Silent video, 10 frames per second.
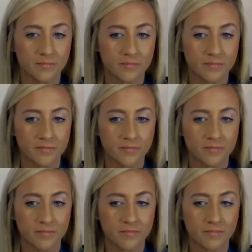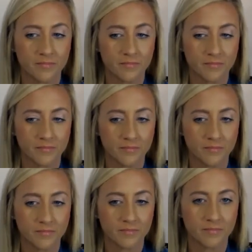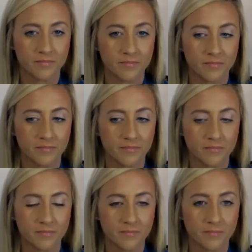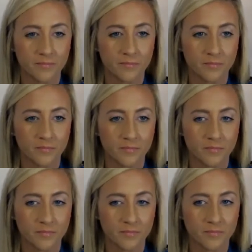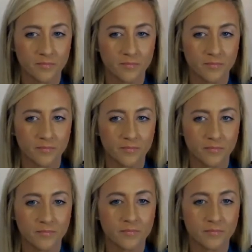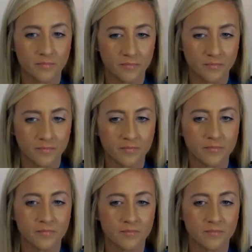(not speaking)